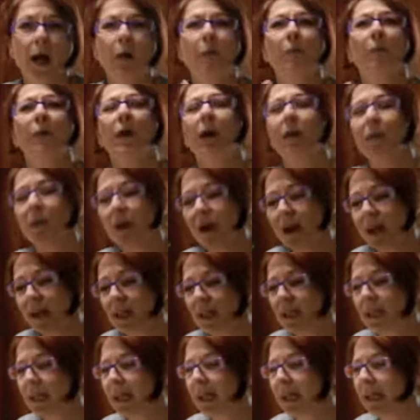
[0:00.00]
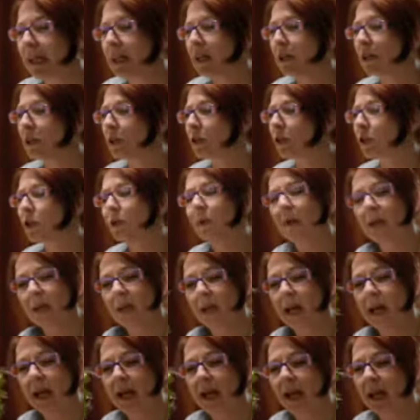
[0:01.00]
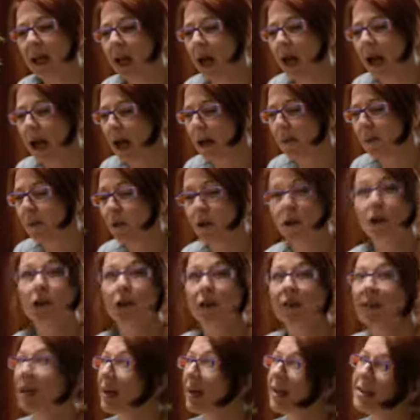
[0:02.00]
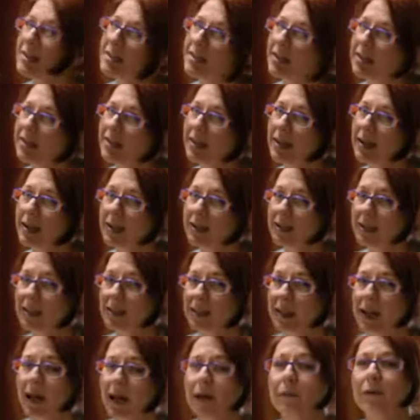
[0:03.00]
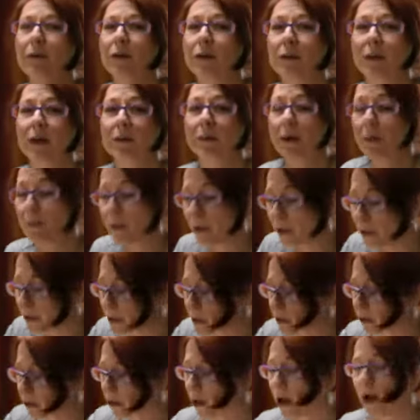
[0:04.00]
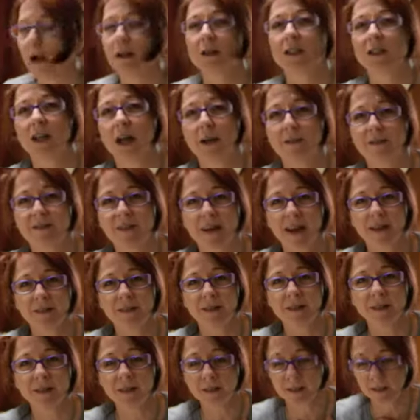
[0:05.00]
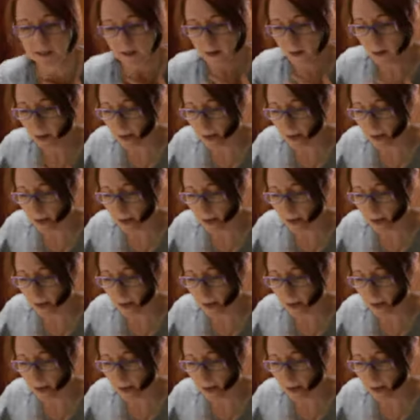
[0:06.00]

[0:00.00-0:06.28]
But I'm not actually doing a um, new taste sensation today. I'm doing one of my personal all-time favourites.